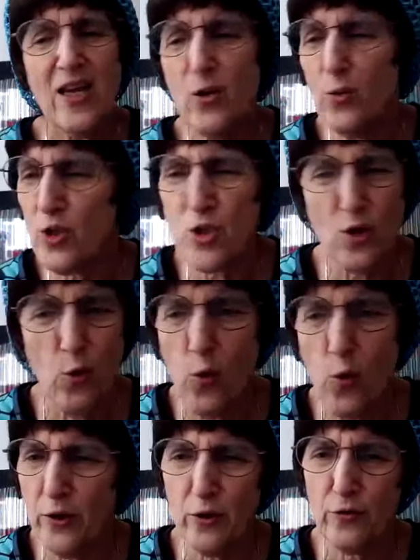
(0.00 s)
It was a
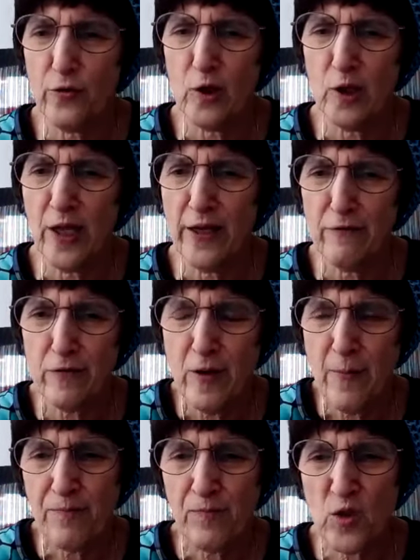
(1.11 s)
wonderful life.
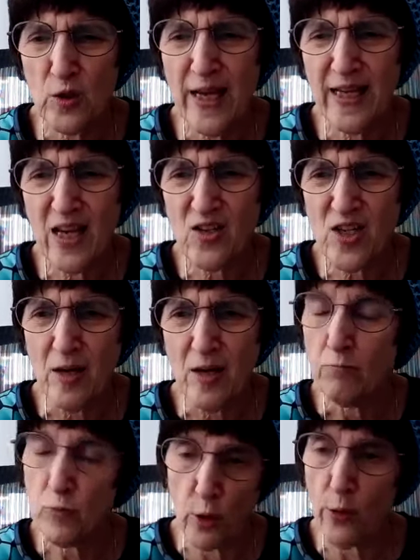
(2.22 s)
So, like I said,
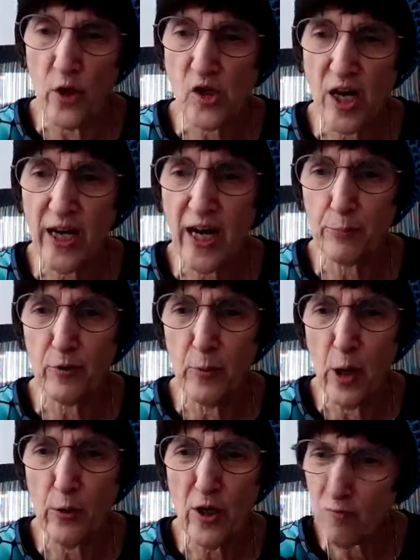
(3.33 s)
do I wish I got
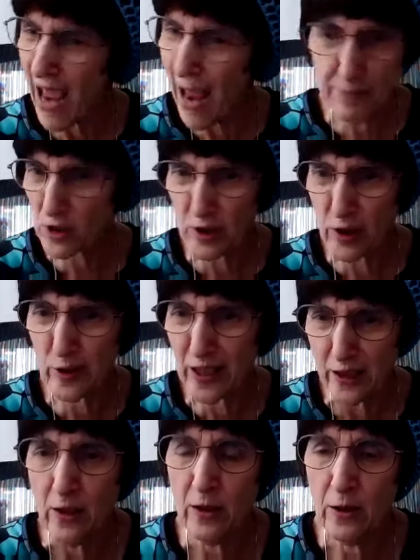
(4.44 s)
promoted?
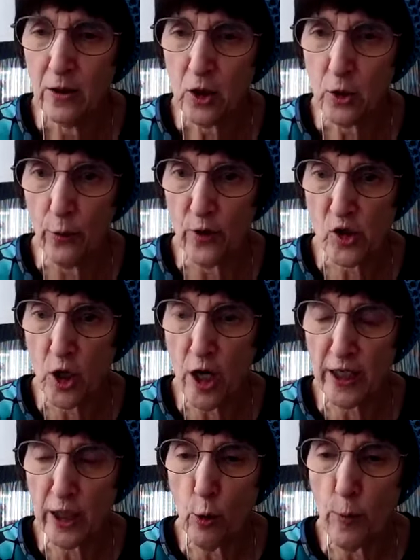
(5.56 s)
Absolutely. Do I wish I
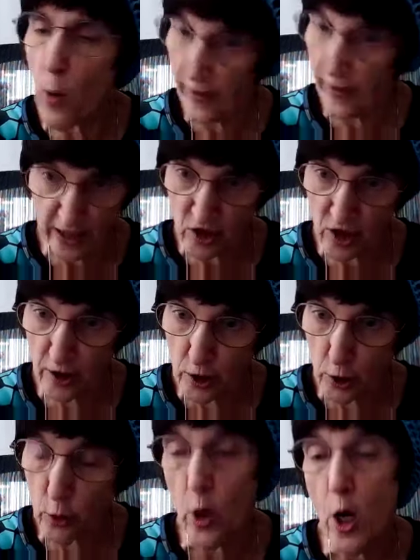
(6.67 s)
got equal? Well, yes, I
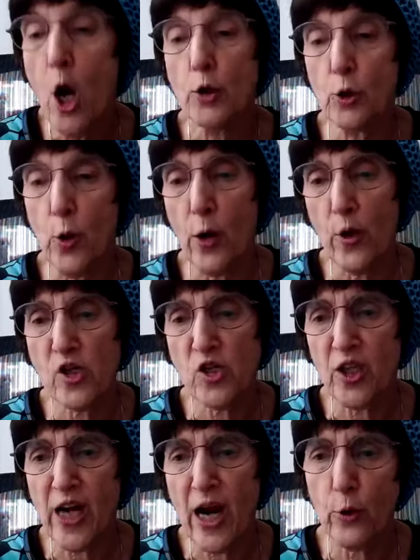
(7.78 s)
do. Do I wish
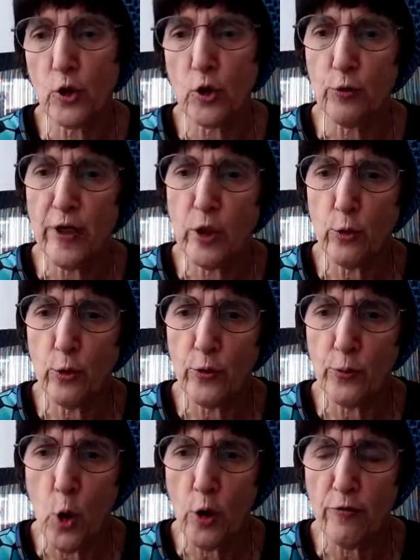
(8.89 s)
that I were treated with
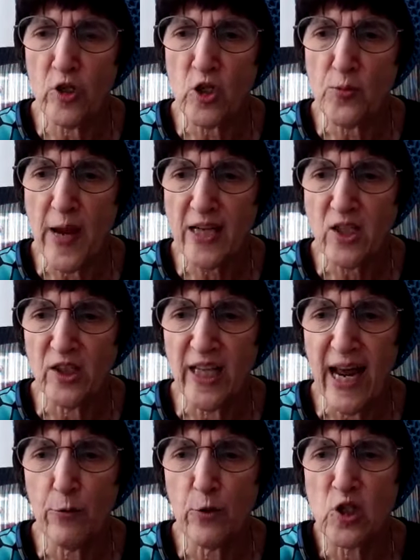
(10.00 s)
more respect and
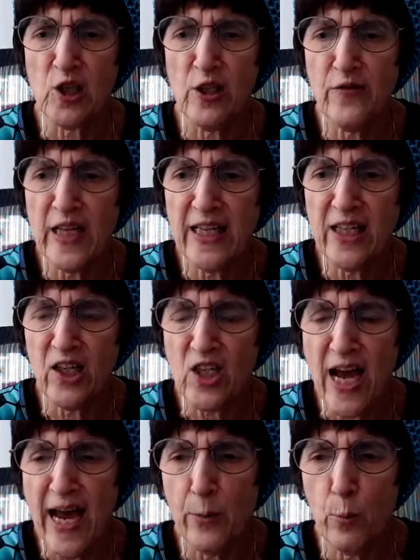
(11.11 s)
that I was living in a
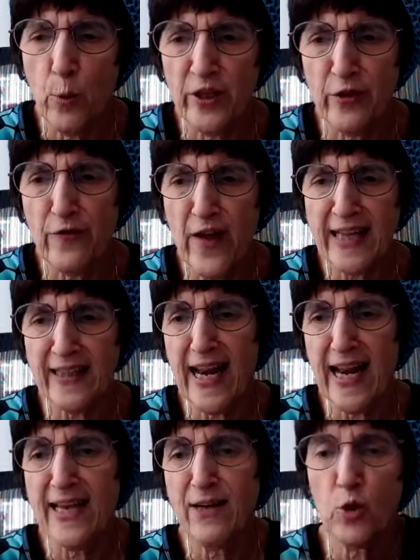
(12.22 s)
time when the fact that
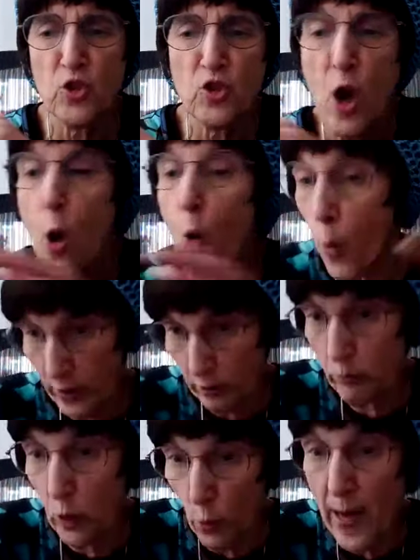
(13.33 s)
I was what
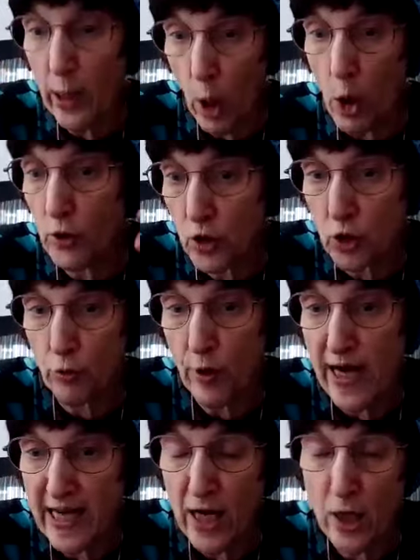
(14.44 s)
you may call
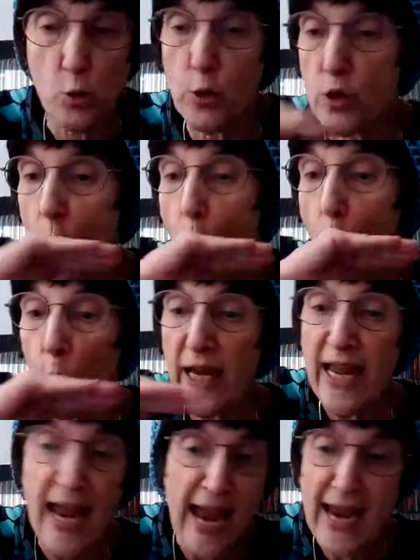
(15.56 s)
straight edge was
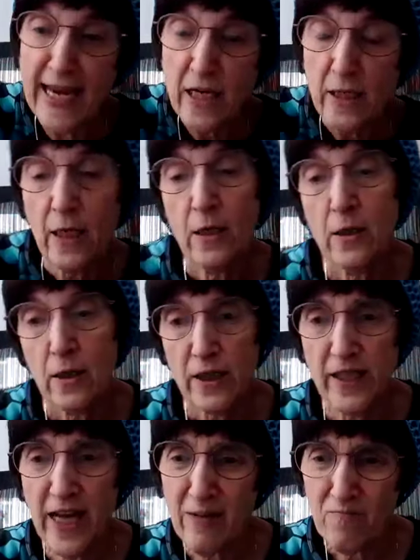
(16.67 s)
okay?
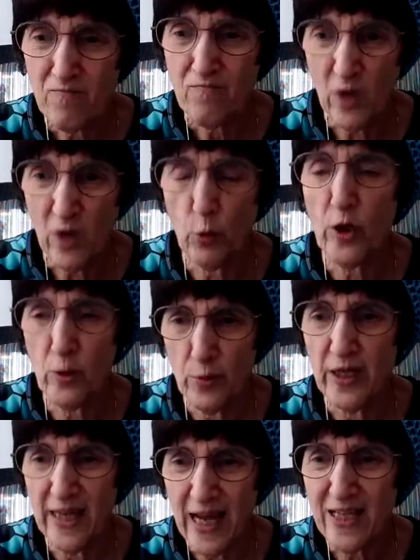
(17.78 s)
Yeah, it would have
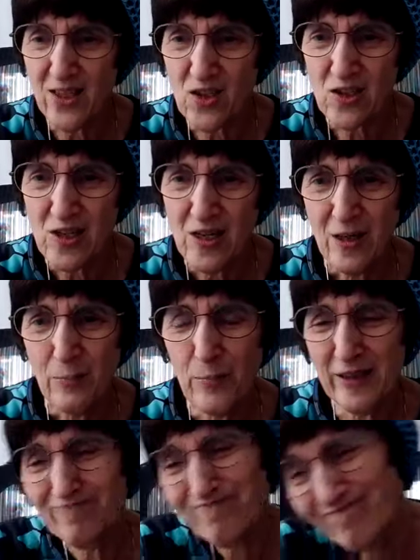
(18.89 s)
been nice.
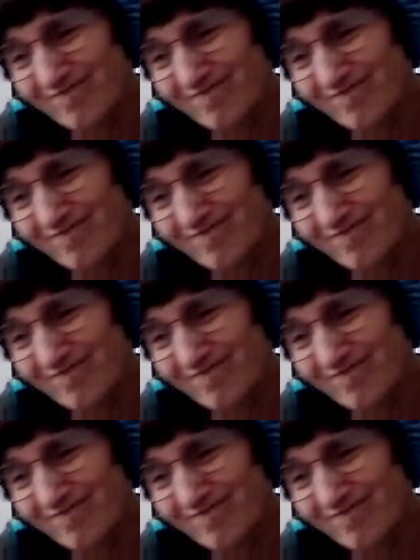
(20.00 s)
But